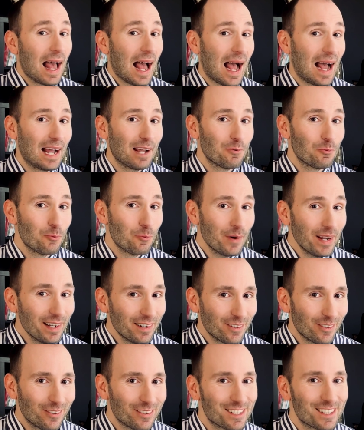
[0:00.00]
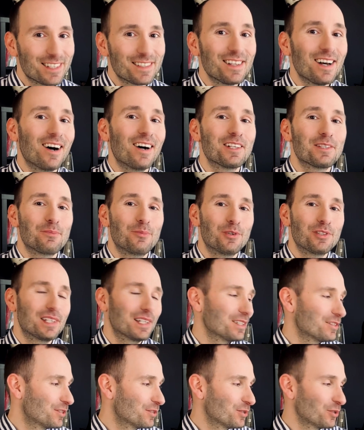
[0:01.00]
I will start
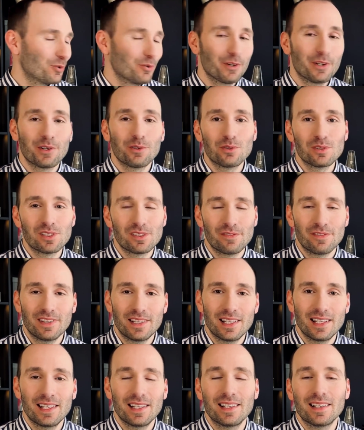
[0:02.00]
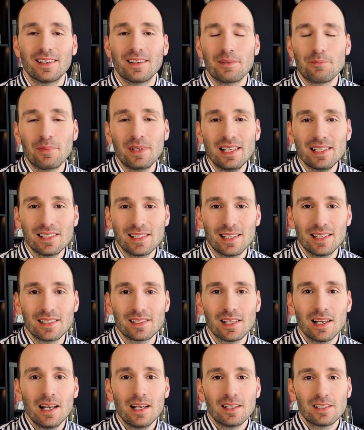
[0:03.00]
putting tutorials for the
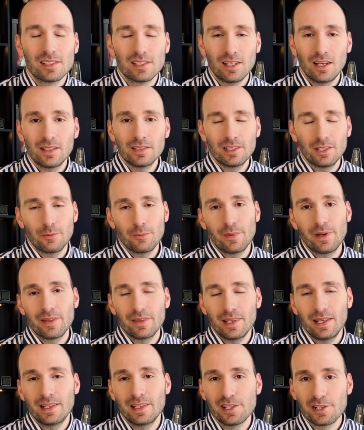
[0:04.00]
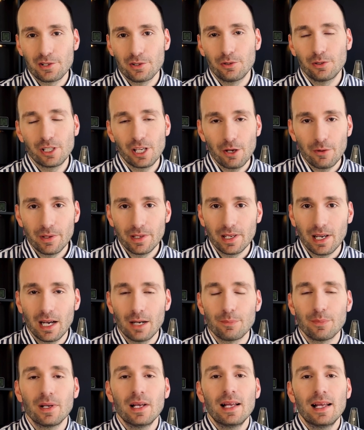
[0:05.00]
pieces, starting with initial, going
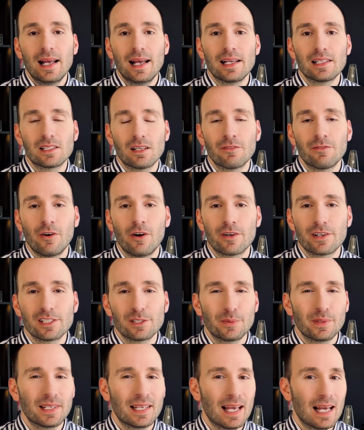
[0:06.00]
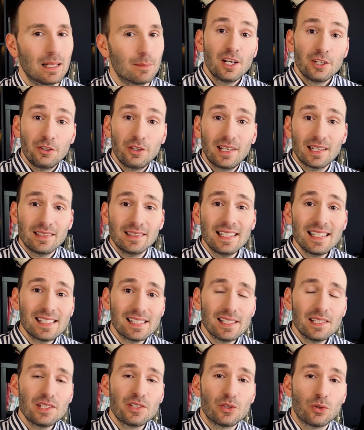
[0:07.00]
up as far as we can. You can
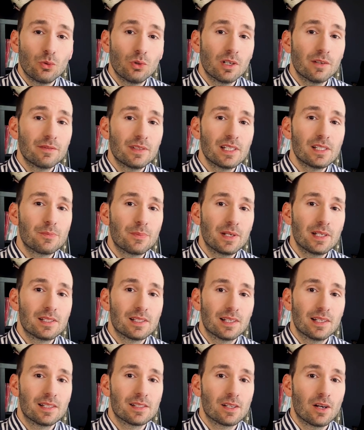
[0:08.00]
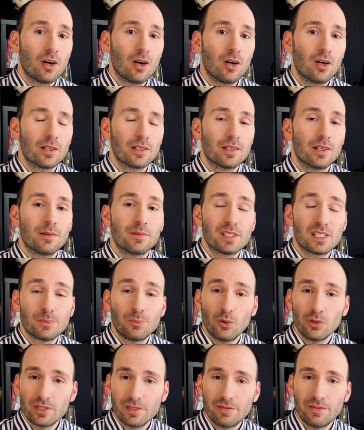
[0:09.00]
listen to all of these pieces on
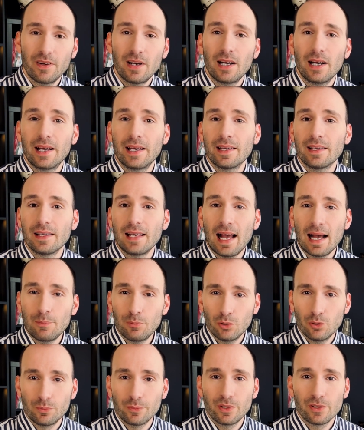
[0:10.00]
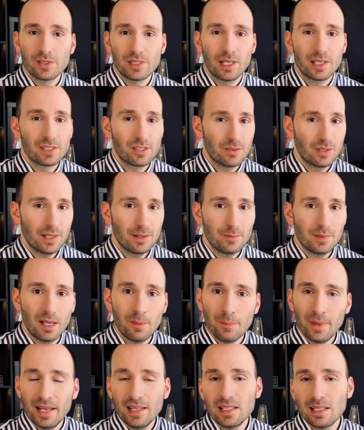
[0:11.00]
Spotify, Apple Music, so they
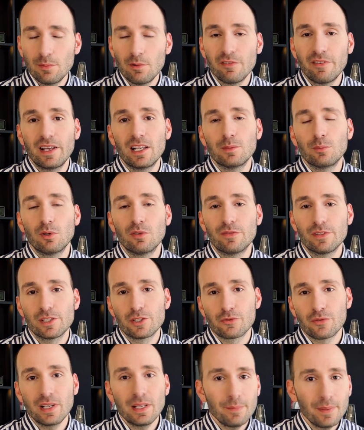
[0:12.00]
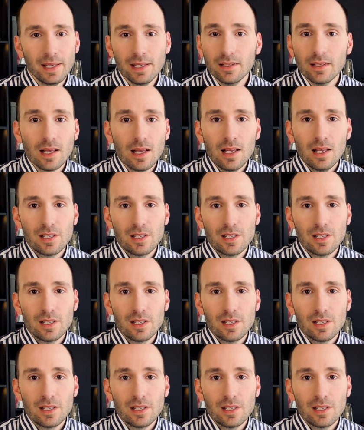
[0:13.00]
made them available for streaming.